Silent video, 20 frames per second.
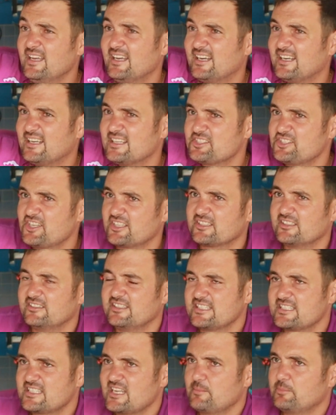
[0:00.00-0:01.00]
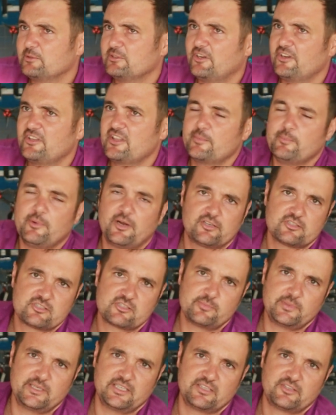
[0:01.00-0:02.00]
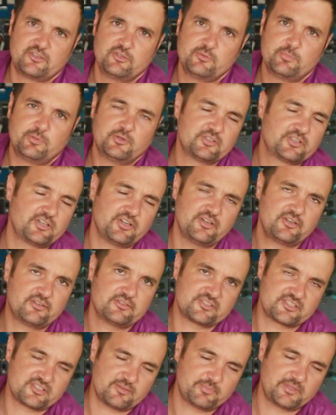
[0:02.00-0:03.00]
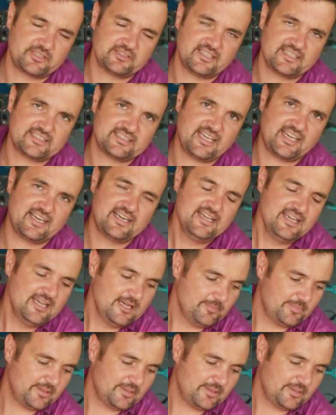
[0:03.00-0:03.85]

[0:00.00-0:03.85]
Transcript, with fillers: Uh, check the link down below. There might also be a coupon code or something like that.